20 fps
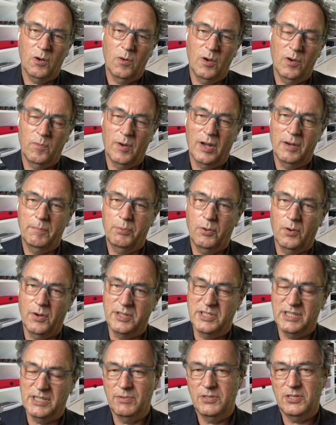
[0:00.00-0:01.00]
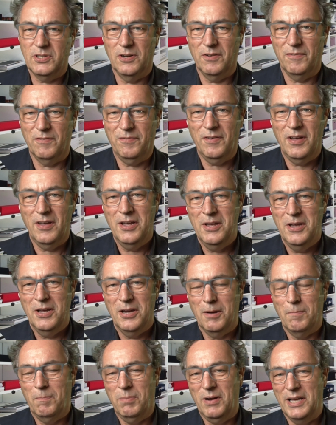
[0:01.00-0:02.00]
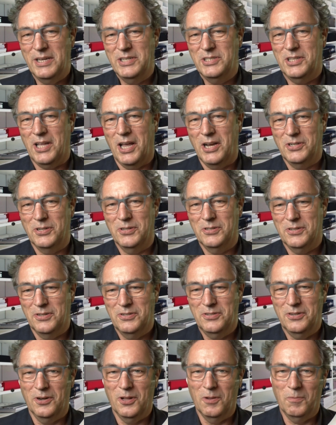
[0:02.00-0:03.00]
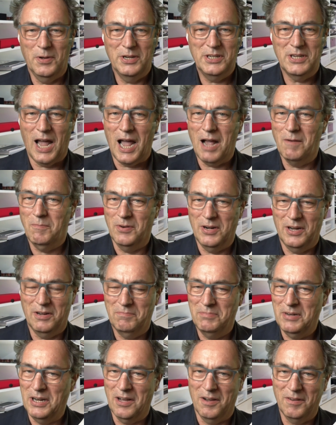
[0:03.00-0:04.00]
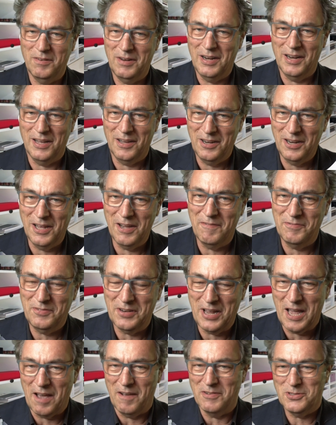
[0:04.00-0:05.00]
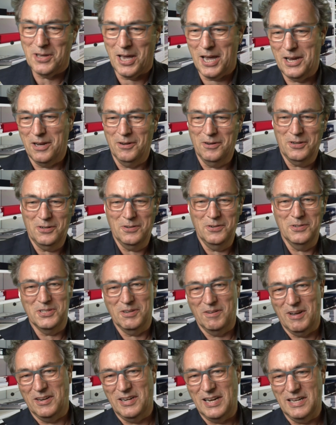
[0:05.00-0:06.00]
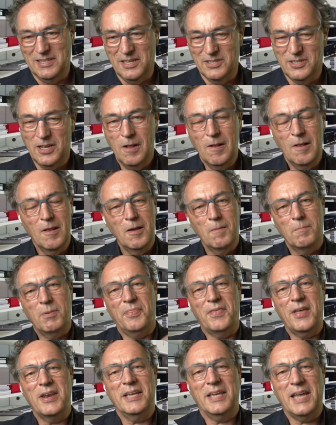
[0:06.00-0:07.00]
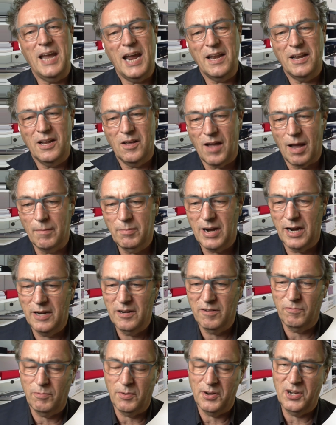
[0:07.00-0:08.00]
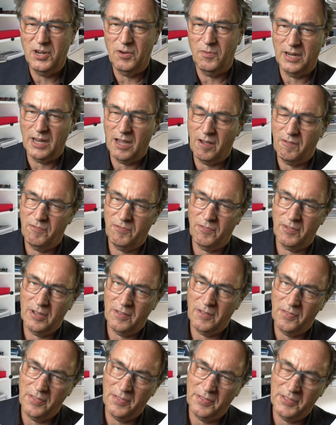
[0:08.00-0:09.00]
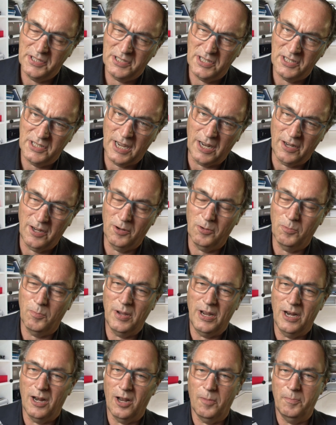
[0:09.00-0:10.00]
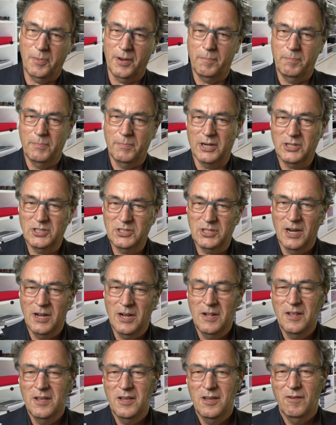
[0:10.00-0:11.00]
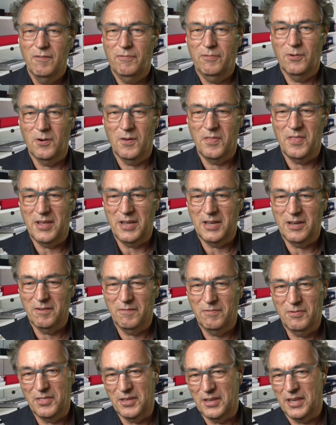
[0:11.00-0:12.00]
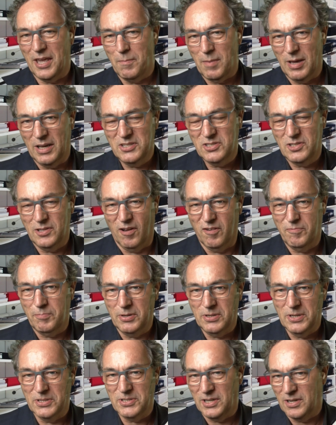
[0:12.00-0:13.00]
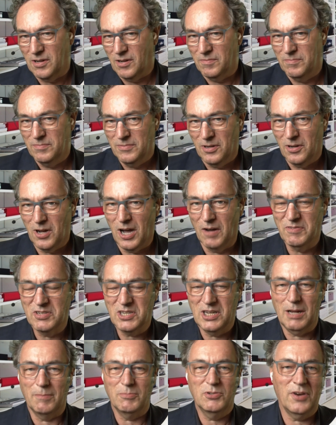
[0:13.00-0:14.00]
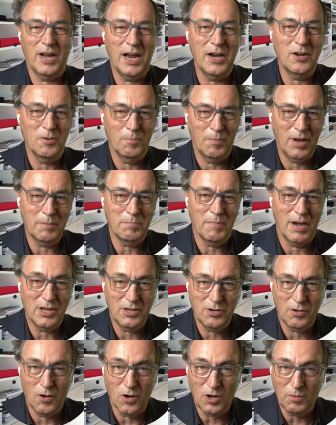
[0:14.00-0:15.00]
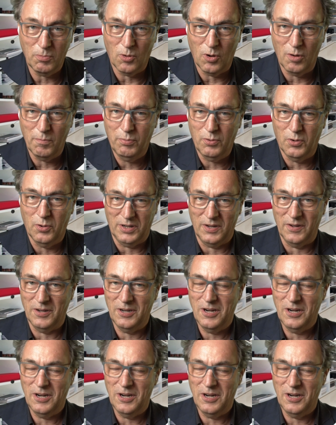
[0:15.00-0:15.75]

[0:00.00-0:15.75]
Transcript: at one point some sort of a PlayStation control, which I would, you know, love to have, so I can cruise around like this. But then again, you know, I'm kind of wondering if this is getting to be a little bit much for the gimmick stuff, because, you know, obviously I'm trying to make my talk more important